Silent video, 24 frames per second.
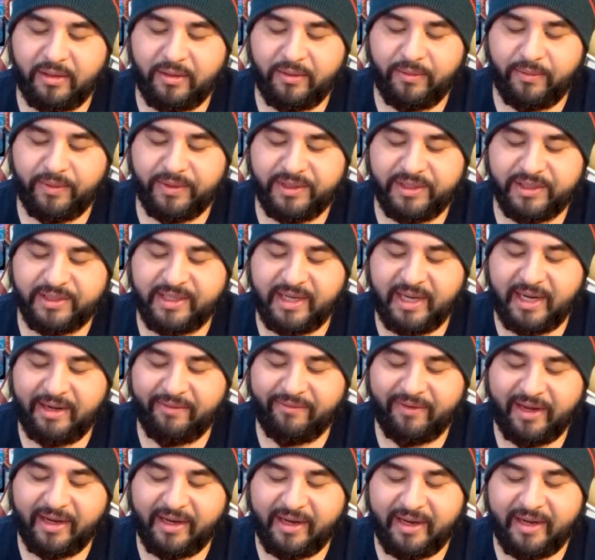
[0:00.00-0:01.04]
which is kind
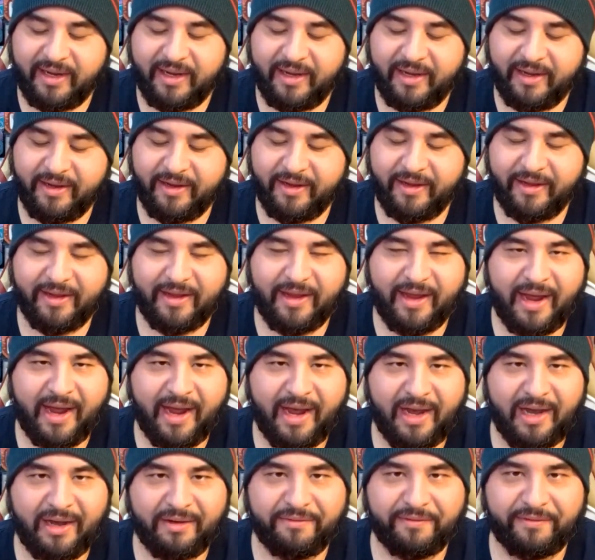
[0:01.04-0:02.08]
of like a
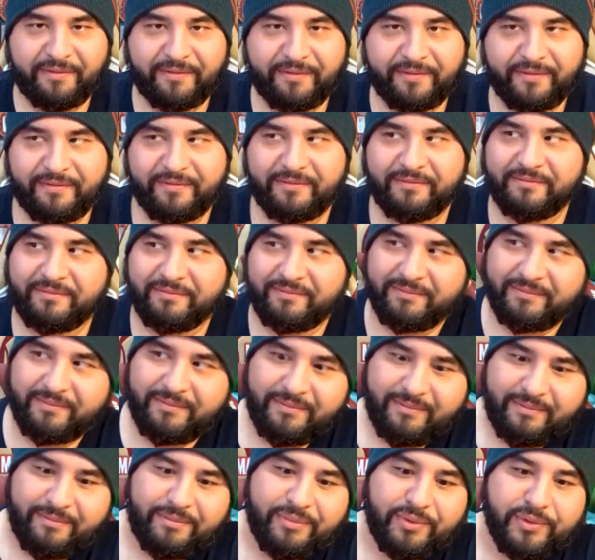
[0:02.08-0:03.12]
half
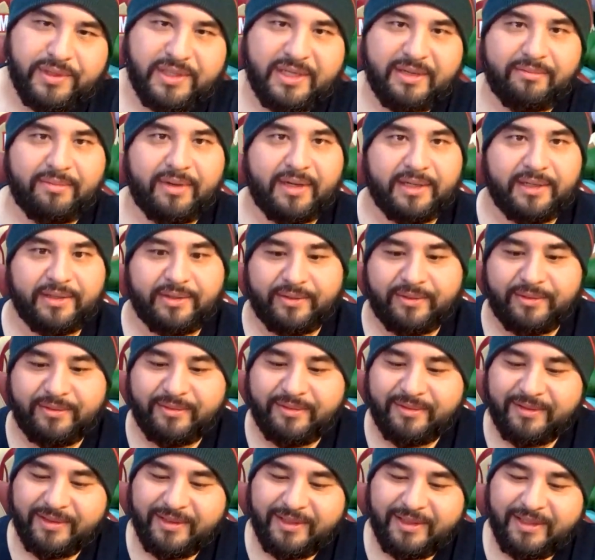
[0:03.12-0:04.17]
booster bundle,
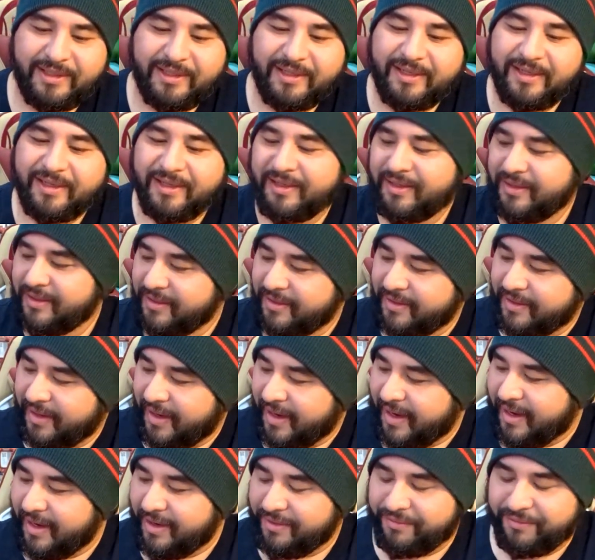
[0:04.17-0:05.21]

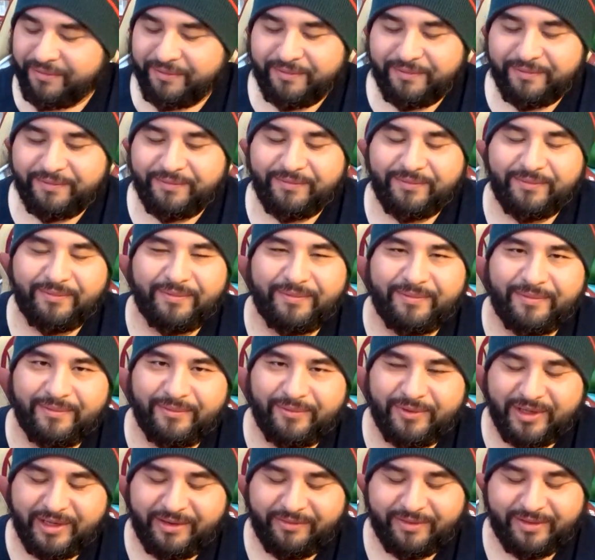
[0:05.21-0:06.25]
half
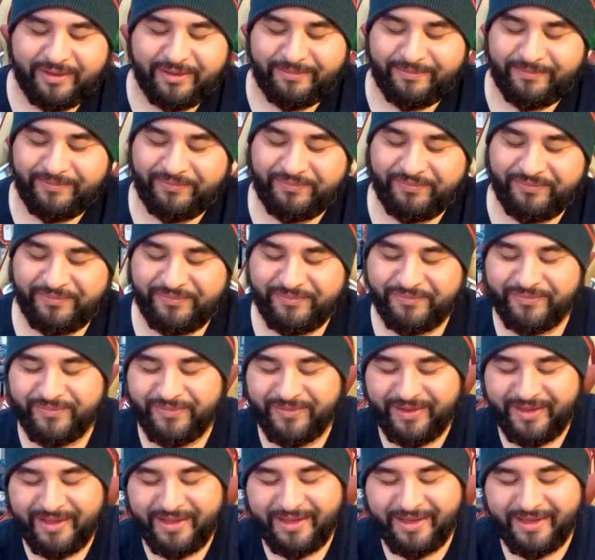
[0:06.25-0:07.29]
whatever.
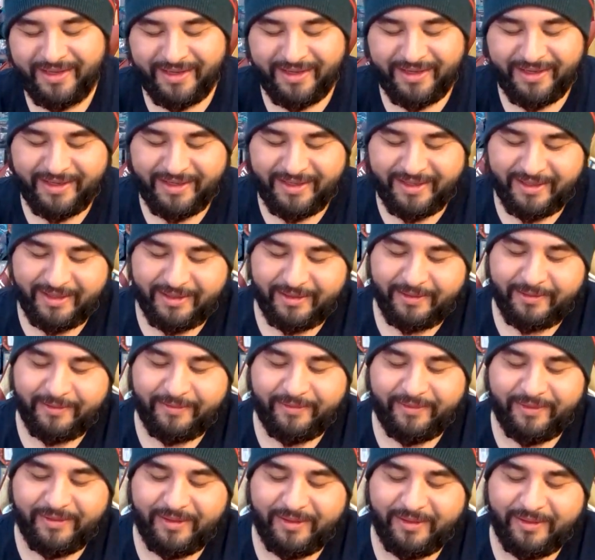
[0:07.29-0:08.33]

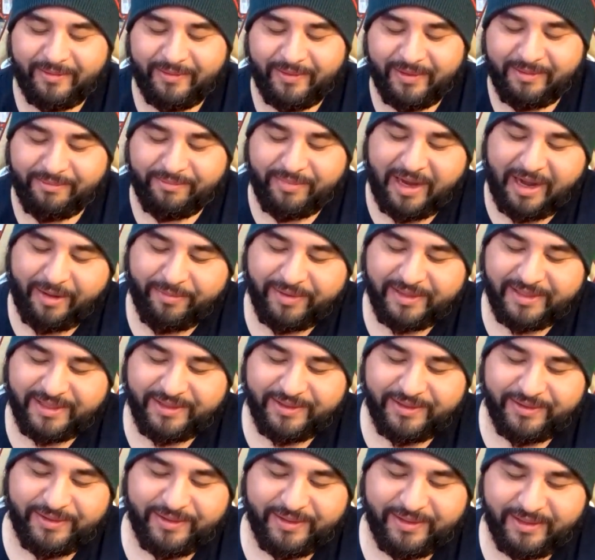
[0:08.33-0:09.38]
We got
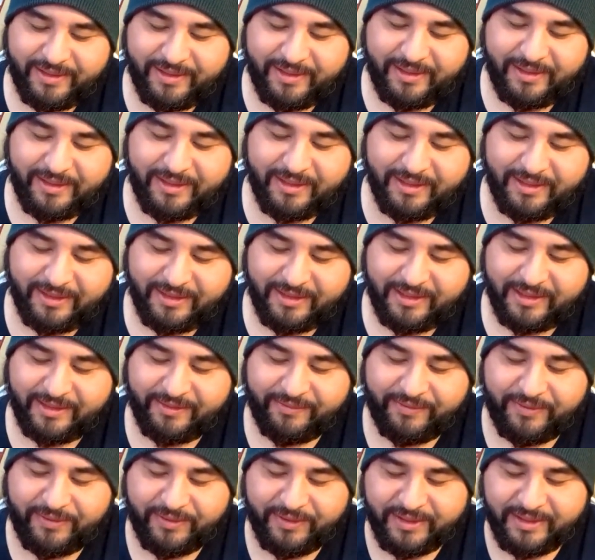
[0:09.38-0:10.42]
Palpitoad. Just
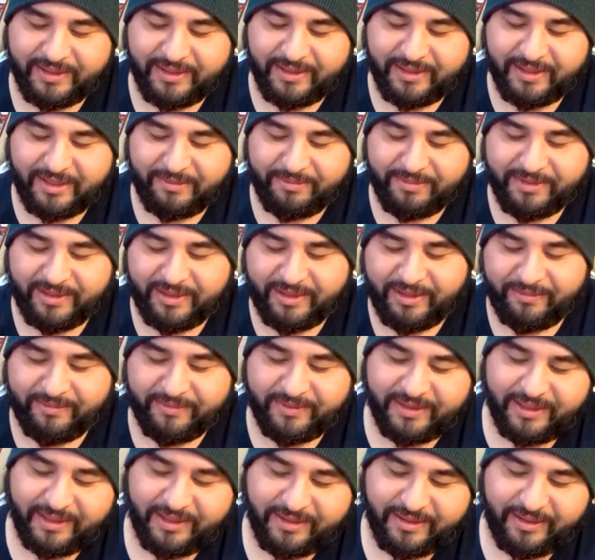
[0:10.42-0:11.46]
focus this up. Sorry.
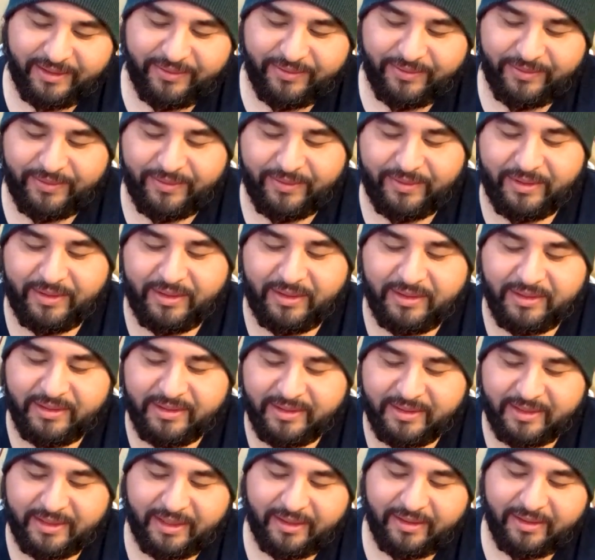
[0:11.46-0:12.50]
Zigzagoon,
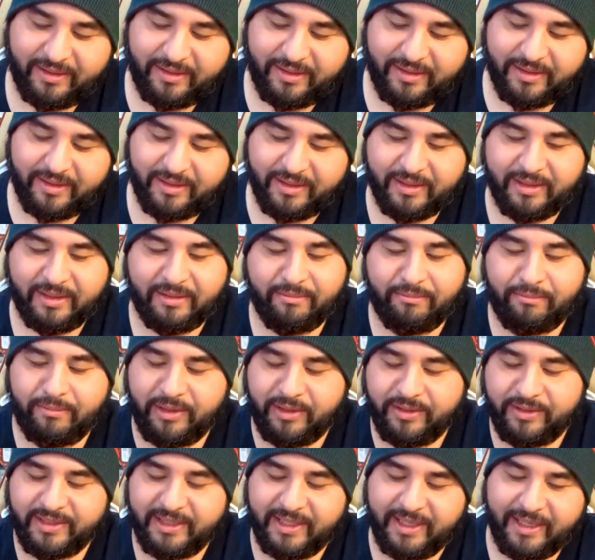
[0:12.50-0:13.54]
Scyther,
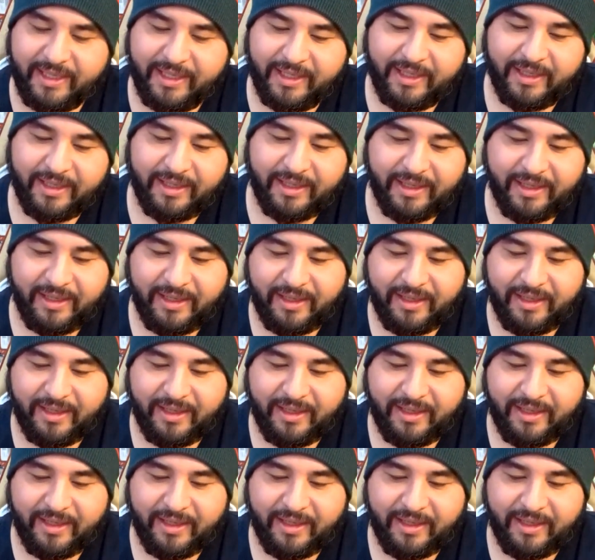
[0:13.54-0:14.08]
Meltan,